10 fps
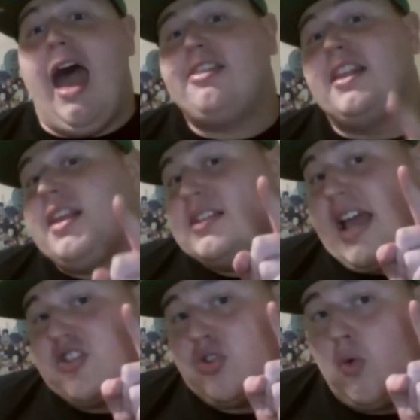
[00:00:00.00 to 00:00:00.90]
I think he's
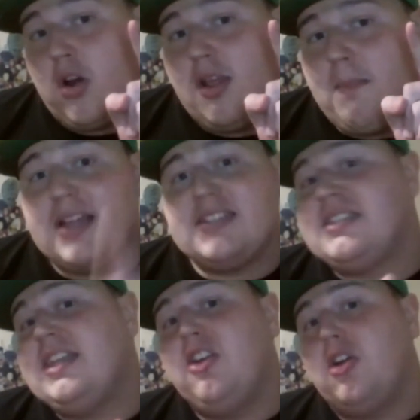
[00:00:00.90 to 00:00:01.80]
actually one of the biggest
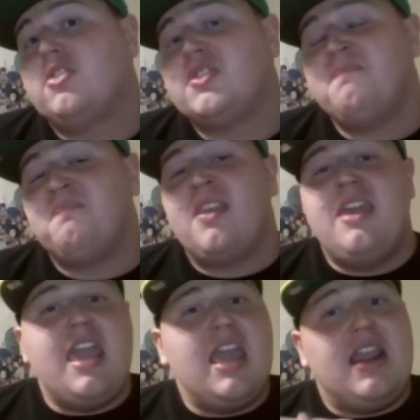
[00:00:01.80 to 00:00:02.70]
steals
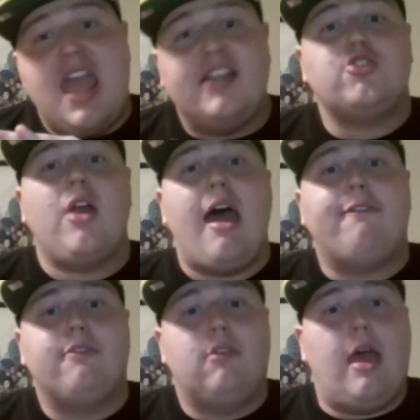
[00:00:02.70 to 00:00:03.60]
in any
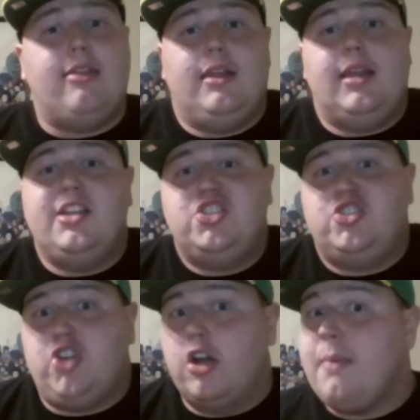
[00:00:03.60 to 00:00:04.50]
draft. I think he
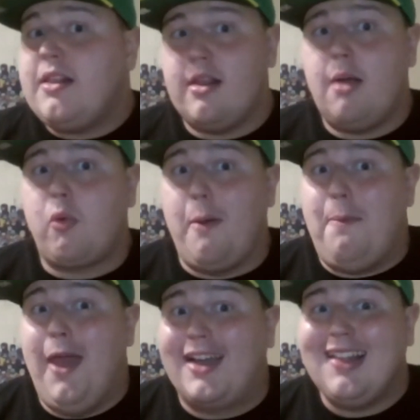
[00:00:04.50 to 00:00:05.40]
should have been the number one
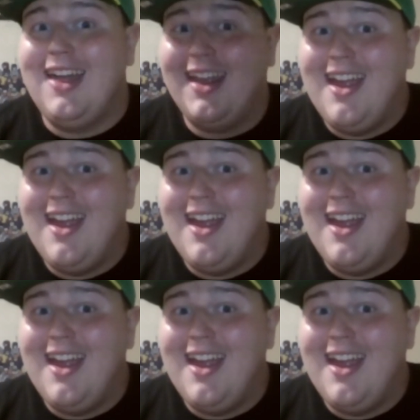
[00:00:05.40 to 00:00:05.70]
pick